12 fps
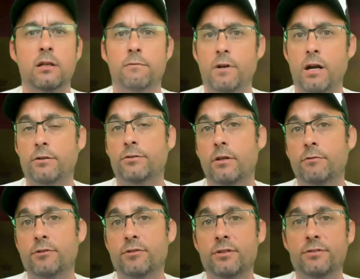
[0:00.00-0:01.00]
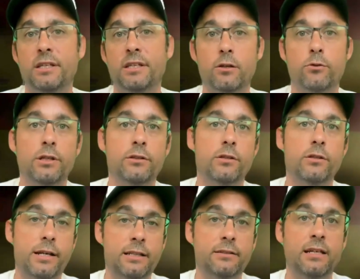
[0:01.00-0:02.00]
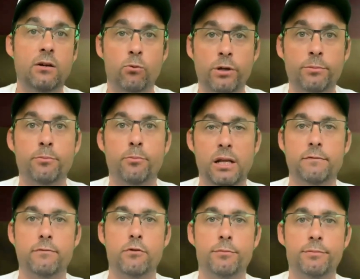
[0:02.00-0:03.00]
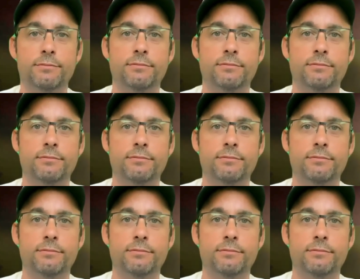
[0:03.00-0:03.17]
various services, including the Renta web platform.